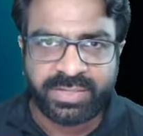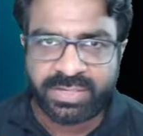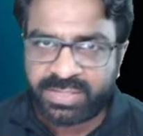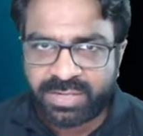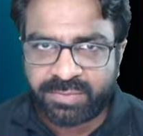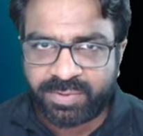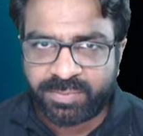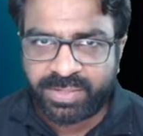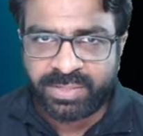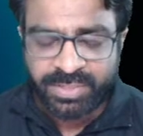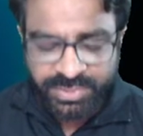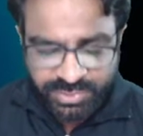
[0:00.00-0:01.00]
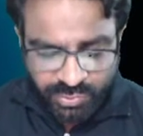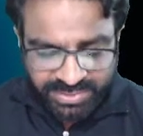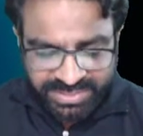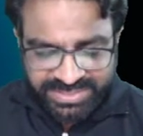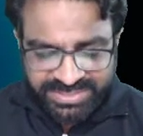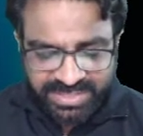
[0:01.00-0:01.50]
Clear everyone? So
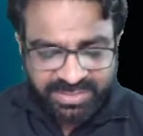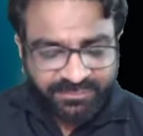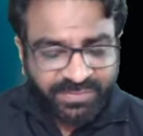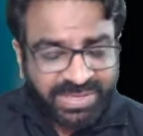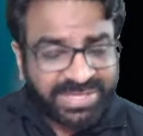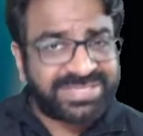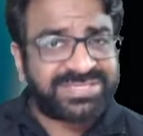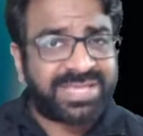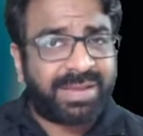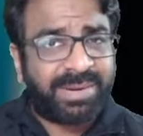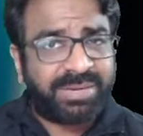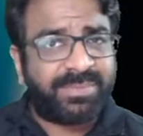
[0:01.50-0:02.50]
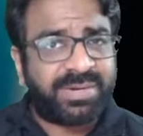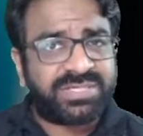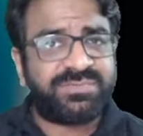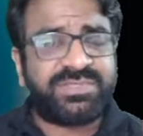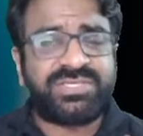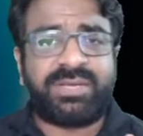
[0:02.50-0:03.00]
these are the various
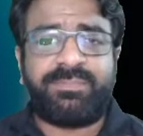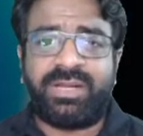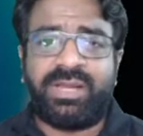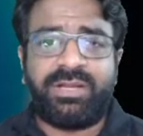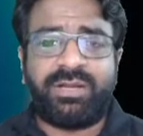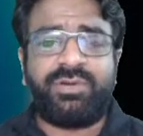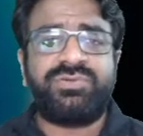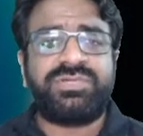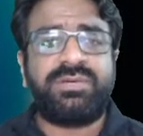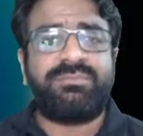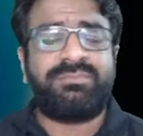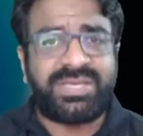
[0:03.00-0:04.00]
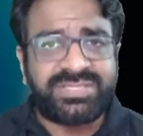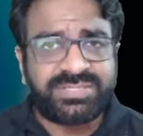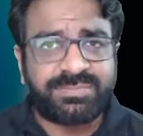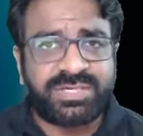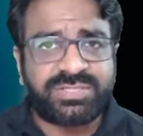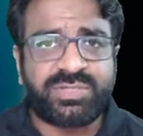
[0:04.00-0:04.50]
amendments which have been introduced in my
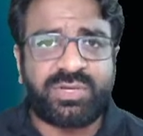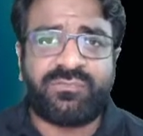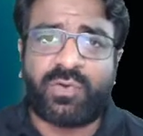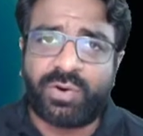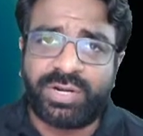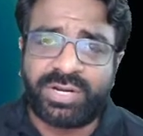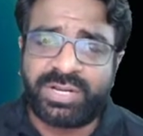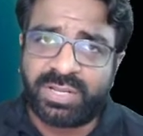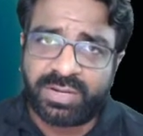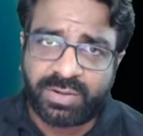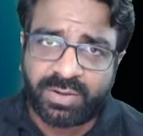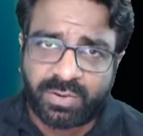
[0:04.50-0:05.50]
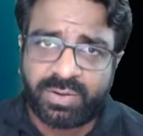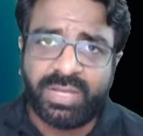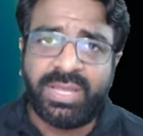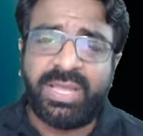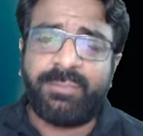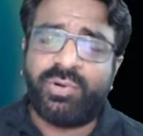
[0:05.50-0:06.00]
subjects of auditing and law,
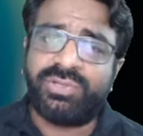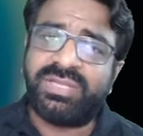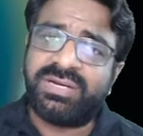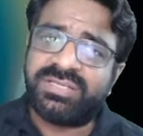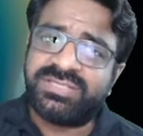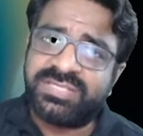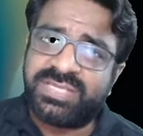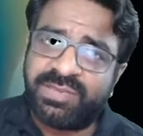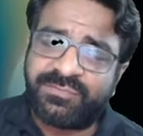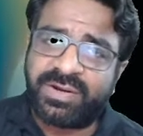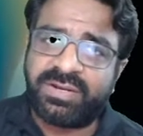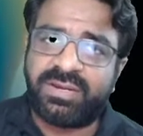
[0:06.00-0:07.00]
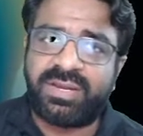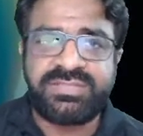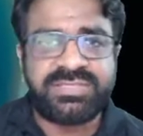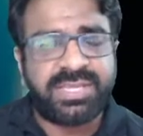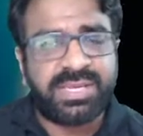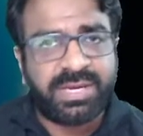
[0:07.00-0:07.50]
both at the CA final and
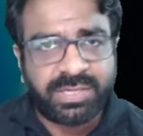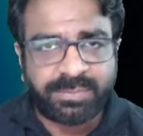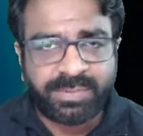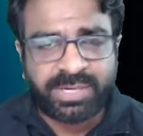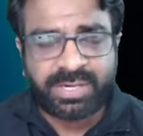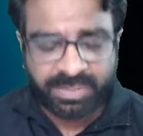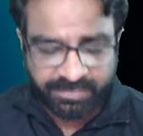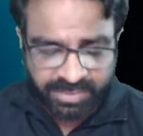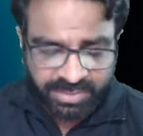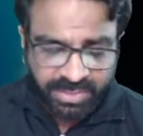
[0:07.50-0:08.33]
CA intermediate level.